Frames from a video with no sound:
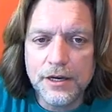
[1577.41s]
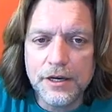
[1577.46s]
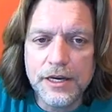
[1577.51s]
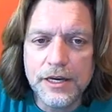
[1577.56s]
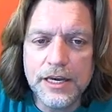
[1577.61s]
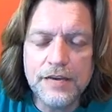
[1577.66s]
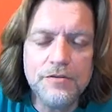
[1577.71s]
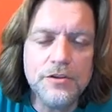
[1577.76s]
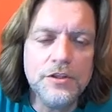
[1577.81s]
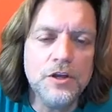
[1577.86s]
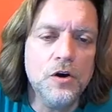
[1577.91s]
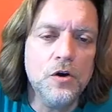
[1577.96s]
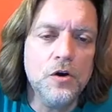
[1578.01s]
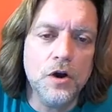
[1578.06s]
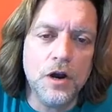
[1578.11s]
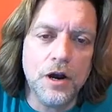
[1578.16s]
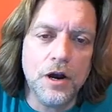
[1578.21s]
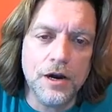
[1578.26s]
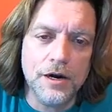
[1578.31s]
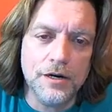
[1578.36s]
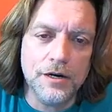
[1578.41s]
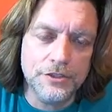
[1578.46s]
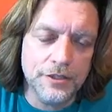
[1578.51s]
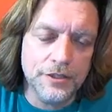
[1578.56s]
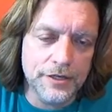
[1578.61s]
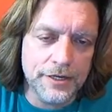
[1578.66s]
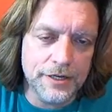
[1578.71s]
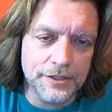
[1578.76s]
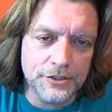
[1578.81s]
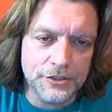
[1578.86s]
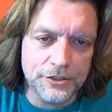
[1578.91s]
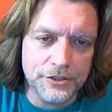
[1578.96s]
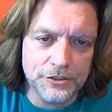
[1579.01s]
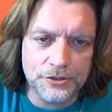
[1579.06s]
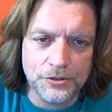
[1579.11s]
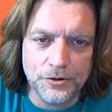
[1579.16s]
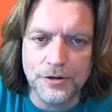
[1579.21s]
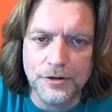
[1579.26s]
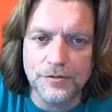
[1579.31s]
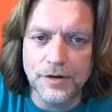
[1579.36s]
even though our circuits are
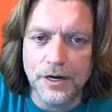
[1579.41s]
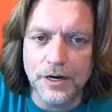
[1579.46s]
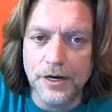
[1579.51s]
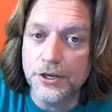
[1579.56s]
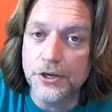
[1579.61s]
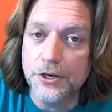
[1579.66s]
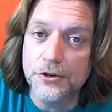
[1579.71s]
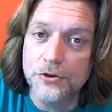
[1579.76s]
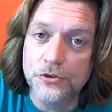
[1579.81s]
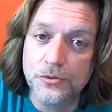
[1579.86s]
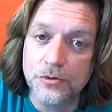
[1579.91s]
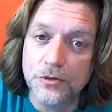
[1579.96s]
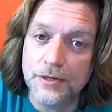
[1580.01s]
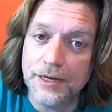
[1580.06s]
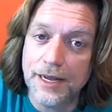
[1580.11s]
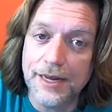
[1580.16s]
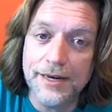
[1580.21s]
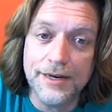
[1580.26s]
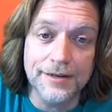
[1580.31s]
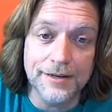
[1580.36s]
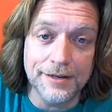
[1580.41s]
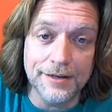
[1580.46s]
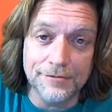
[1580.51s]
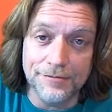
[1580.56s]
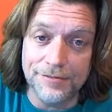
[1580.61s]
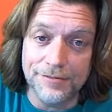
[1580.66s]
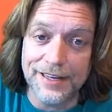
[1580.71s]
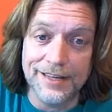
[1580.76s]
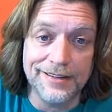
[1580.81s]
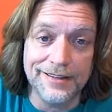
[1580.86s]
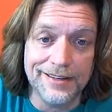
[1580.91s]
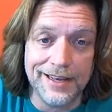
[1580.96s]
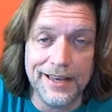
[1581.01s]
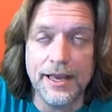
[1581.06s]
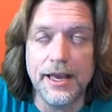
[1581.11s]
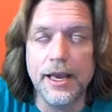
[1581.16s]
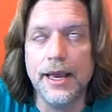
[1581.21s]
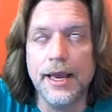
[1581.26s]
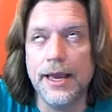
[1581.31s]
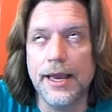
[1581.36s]
sort of unusual, I didn't invent
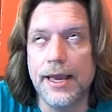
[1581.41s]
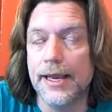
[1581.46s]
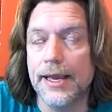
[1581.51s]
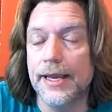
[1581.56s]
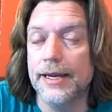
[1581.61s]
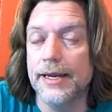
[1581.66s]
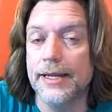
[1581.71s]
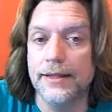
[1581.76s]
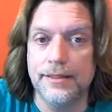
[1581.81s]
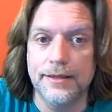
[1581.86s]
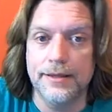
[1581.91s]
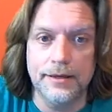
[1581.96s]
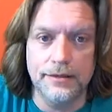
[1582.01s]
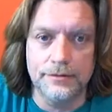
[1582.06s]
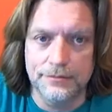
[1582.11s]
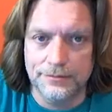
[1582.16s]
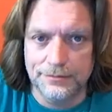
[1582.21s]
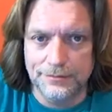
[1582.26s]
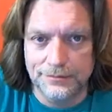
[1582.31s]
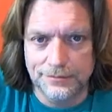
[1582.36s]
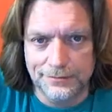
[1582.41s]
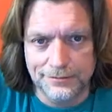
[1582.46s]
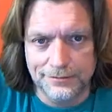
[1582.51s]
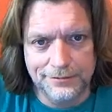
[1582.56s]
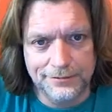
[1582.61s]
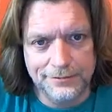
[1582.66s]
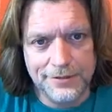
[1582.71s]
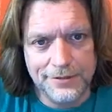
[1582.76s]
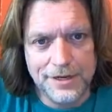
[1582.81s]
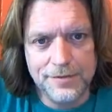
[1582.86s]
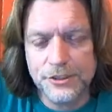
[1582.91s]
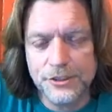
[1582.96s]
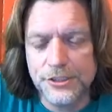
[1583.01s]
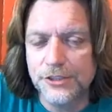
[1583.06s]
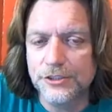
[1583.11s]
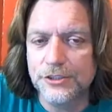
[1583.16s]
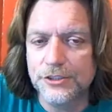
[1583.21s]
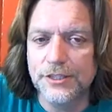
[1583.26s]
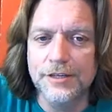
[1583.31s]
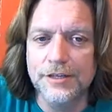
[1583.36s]
anything. I'm just
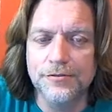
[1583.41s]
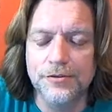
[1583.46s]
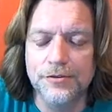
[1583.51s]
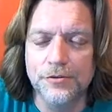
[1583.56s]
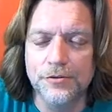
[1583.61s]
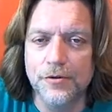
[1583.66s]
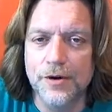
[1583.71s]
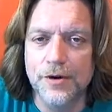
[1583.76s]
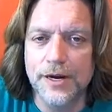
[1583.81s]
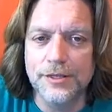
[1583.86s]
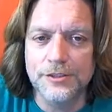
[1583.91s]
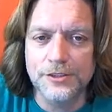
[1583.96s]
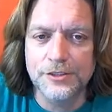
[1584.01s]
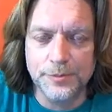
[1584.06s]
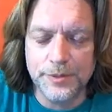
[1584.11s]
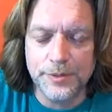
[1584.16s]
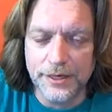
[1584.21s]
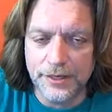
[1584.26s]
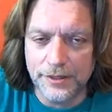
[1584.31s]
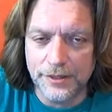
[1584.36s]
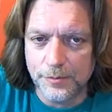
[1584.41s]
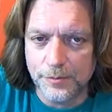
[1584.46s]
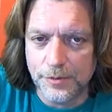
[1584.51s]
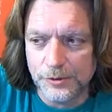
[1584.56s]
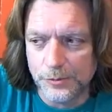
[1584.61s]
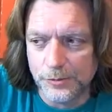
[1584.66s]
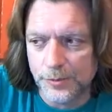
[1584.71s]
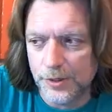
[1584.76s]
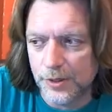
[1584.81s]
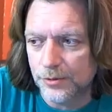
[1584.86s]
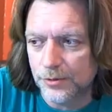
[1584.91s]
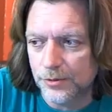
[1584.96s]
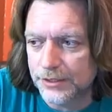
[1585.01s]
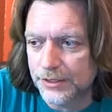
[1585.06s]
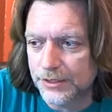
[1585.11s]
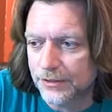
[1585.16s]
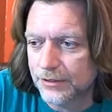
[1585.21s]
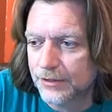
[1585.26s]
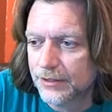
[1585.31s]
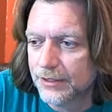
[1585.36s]
using a different recipe than most people
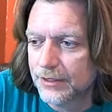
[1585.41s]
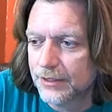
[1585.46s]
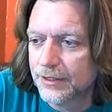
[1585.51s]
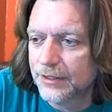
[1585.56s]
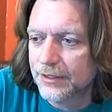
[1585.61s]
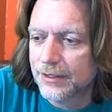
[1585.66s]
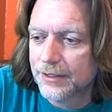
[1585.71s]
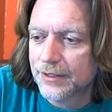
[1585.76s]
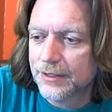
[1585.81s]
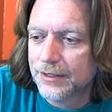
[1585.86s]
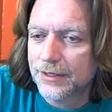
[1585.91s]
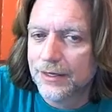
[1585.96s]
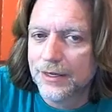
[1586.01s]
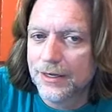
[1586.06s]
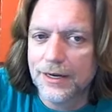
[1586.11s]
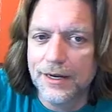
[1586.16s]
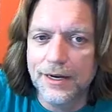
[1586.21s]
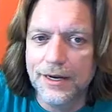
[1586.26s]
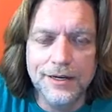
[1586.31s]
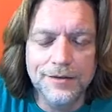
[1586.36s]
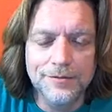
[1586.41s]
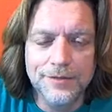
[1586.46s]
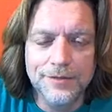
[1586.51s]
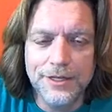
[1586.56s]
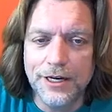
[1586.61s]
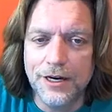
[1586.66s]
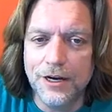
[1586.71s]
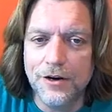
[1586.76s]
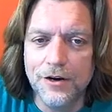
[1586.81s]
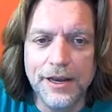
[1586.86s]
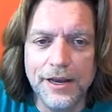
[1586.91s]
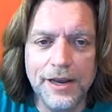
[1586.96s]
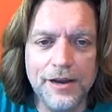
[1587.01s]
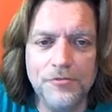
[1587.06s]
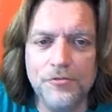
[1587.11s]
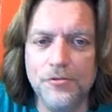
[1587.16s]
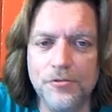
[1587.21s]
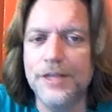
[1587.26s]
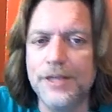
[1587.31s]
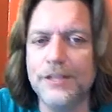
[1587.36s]
do. Uh, you know,
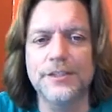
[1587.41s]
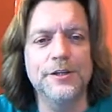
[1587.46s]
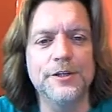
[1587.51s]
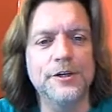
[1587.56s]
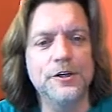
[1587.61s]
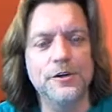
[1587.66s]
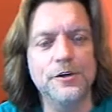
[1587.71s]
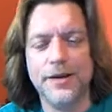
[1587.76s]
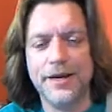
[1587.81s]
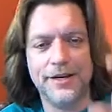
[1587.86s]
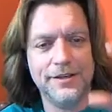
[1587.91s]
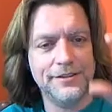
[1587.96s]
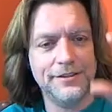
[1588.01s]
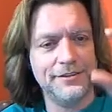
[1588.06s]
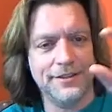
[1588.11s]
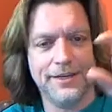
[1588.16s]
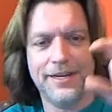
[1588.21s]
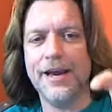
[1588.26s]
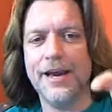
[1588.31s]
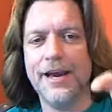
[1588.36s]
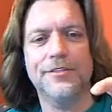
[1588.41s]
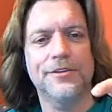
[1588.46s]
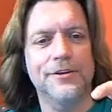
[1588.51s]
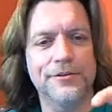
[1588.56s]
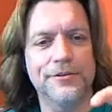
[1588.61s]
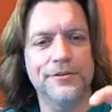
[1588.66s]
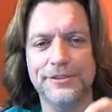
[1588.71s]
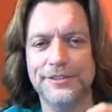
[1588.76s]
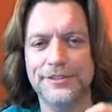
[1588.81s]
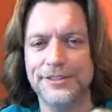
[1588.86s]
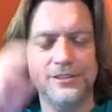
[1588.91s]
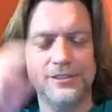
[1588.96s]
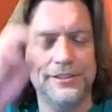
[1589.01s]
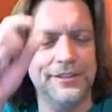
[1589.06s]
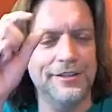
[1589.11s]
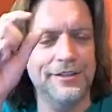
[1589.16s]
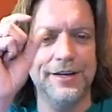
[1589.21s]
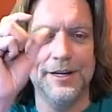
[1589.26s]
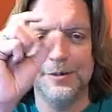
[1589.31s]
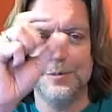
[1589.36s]
every tube has a cathode
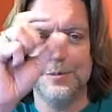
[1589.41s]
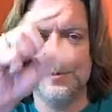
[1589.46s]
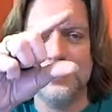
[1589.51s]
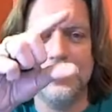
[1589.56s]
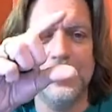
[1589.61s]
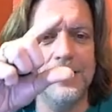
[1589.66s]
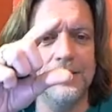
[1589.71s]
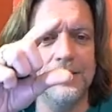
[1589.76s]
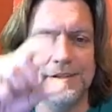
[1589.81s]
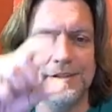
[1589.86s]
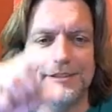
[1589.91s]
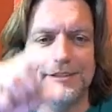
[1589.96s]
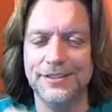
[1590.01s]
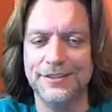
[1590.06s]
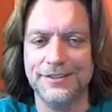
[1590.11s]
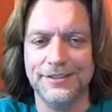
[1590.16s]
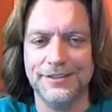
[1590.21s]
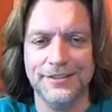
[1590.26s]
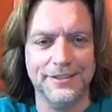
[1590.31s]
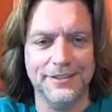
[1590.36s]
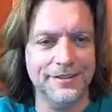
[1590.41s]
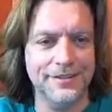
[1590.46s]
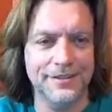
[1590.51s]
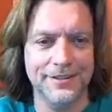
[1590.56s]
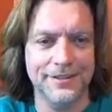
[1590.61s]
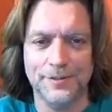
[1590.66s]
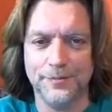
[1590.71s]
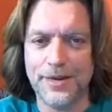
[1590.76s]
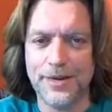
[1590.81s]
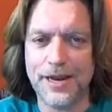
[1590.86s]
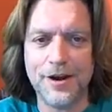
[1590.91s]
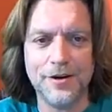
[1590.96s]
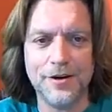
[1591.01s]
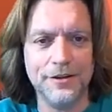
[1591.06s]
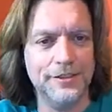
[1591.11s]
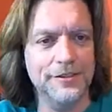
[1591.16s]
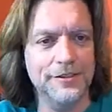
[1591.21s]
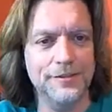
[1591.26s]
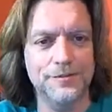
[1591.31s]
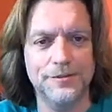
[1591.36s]
resistor and a plate resistor and power
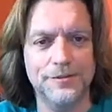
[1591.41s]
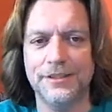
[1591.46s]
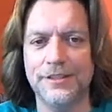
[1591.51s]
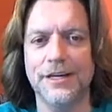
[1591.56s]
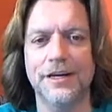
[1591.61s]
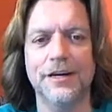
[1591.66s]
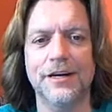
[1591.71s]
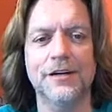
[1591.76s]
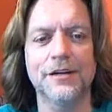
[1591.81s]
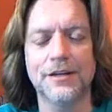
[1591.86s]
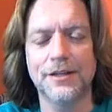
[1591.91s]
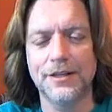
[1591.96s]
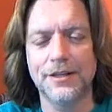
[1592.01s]
tubes, you know,